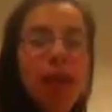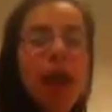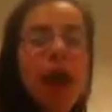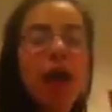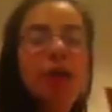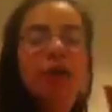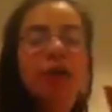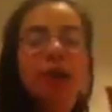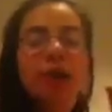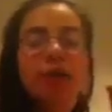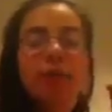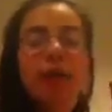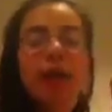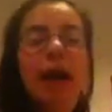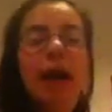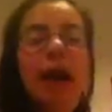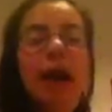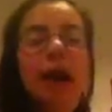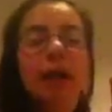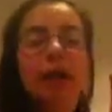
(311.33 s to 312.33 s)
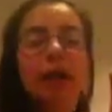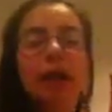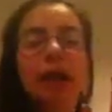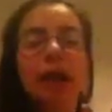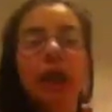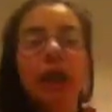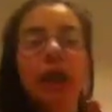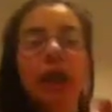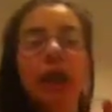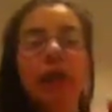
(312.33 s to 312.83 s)
talked about how the
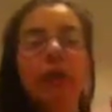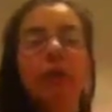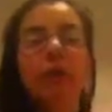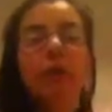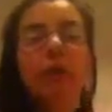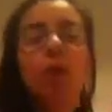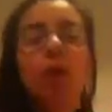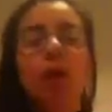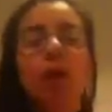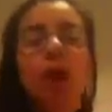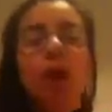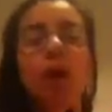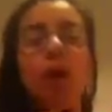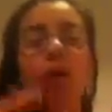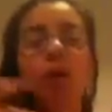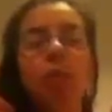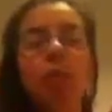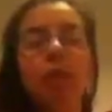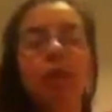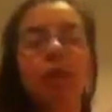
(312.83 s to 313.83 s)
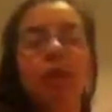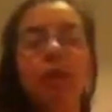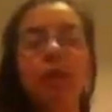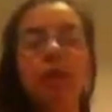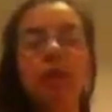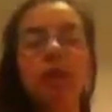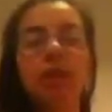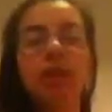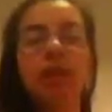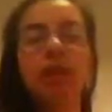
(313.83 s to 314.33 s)
light, once
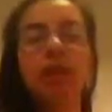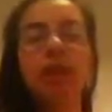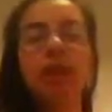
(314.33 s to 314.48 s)
there's